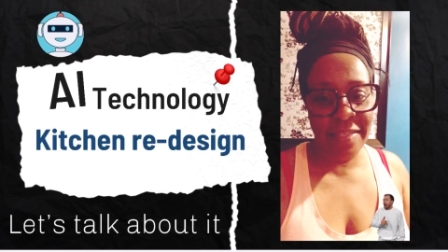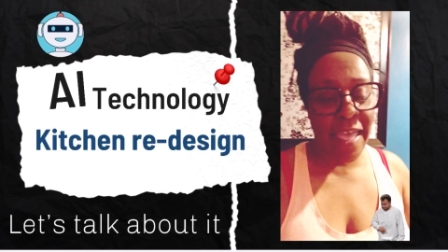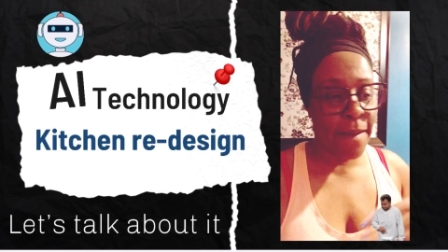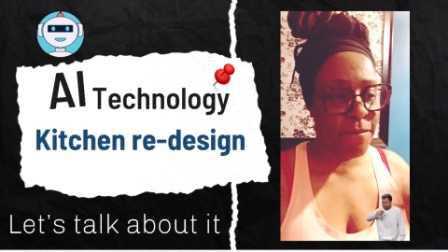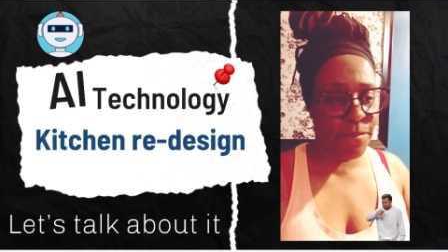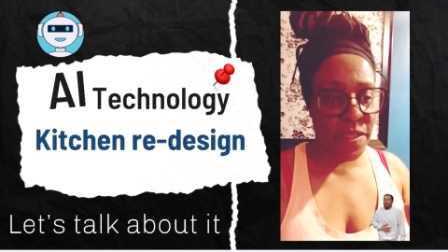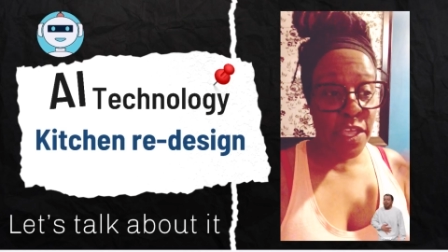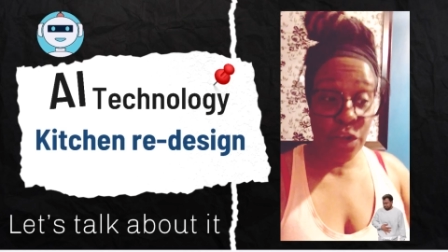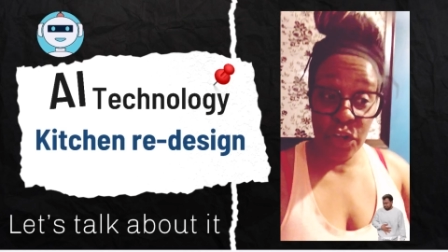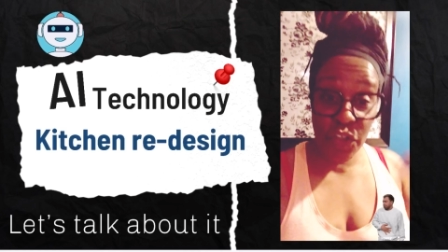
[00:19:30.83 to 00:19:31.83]
That
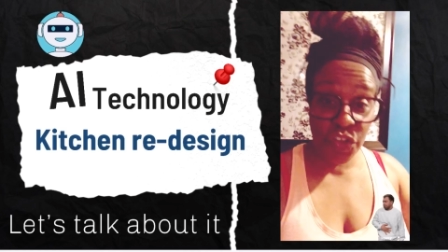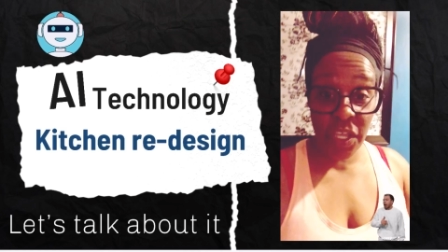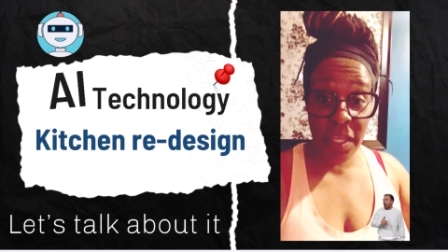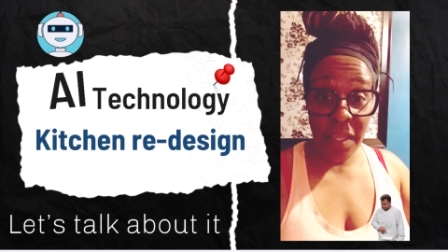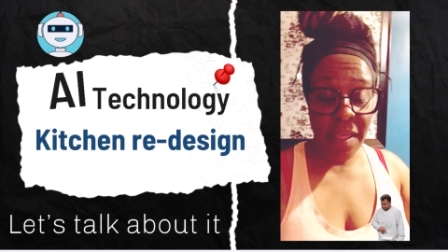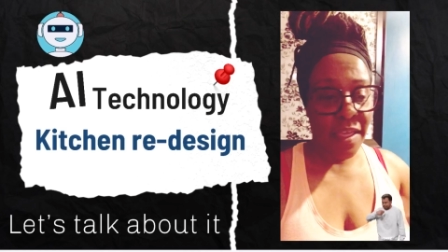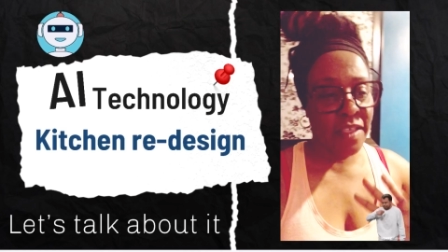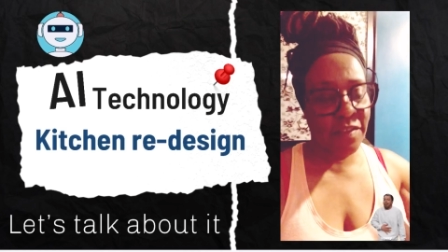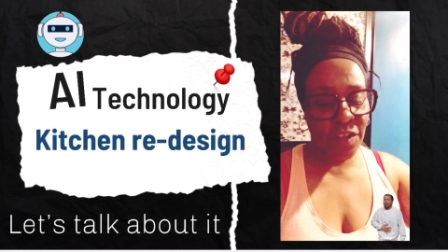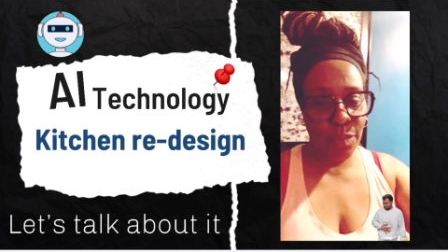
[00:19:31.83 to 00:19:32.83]
energy
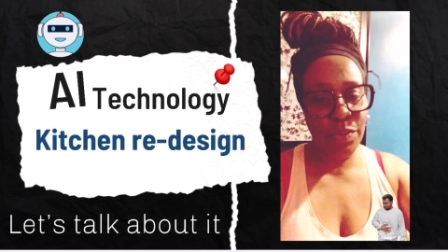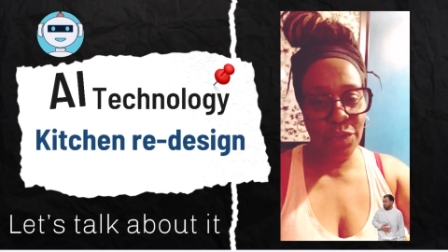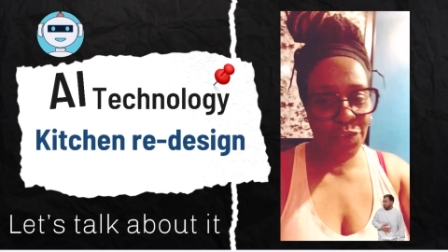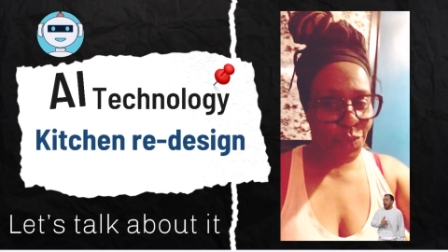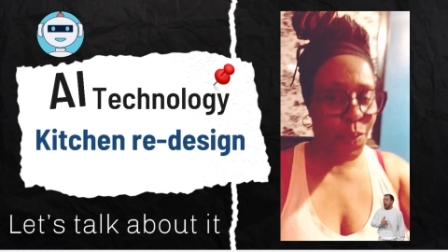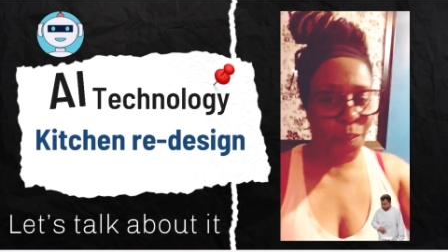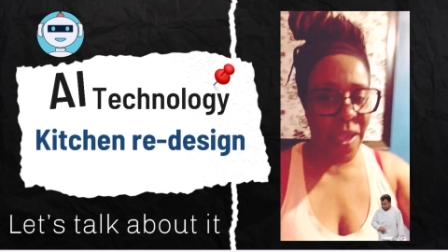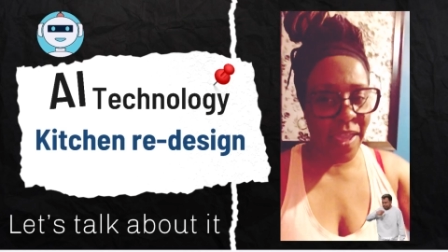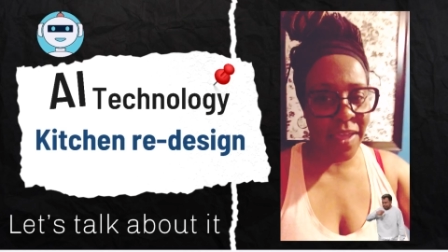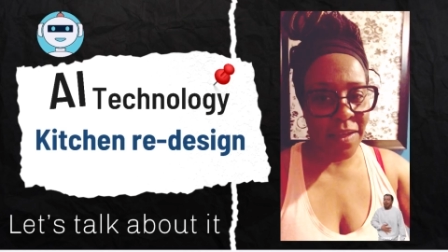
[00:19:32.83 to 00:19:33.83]
is going to push you
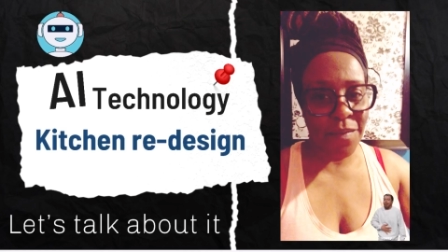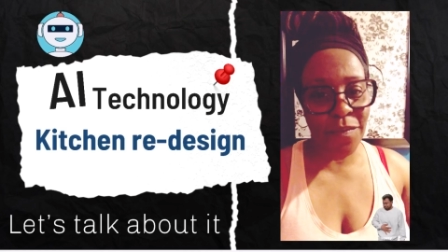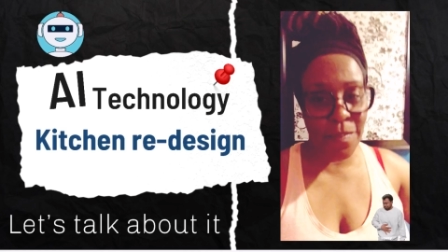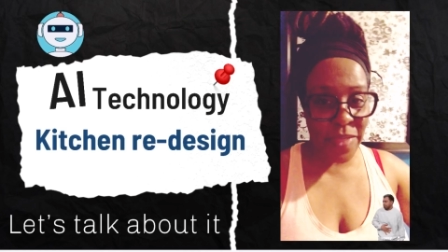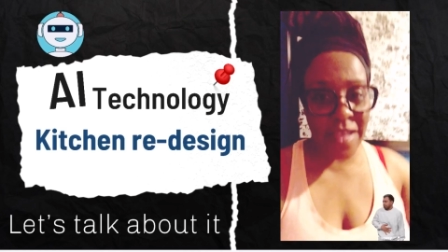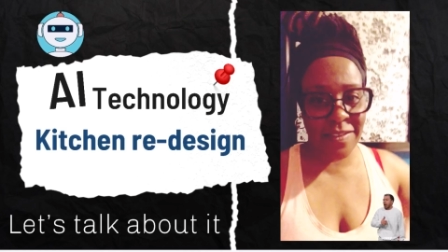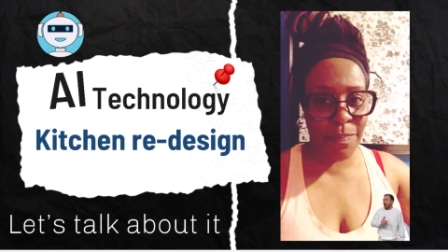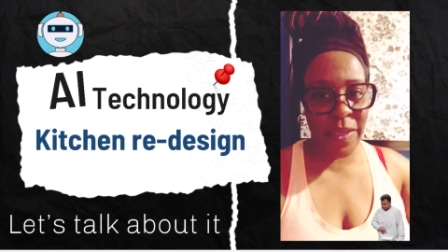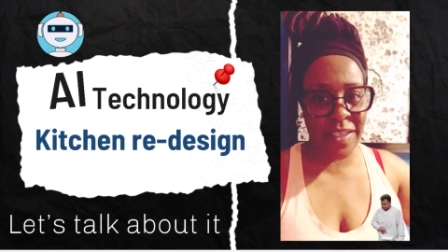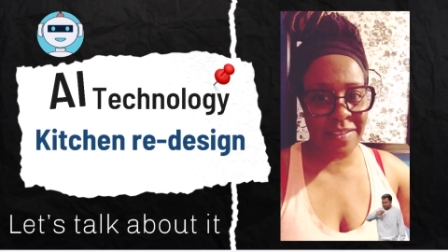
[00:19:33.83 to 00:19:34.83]
away from that
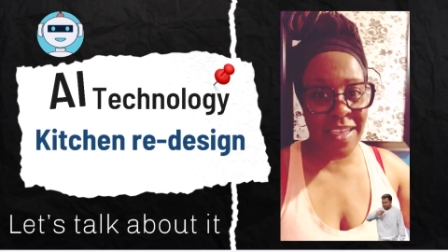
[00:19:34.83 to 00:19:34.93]
space.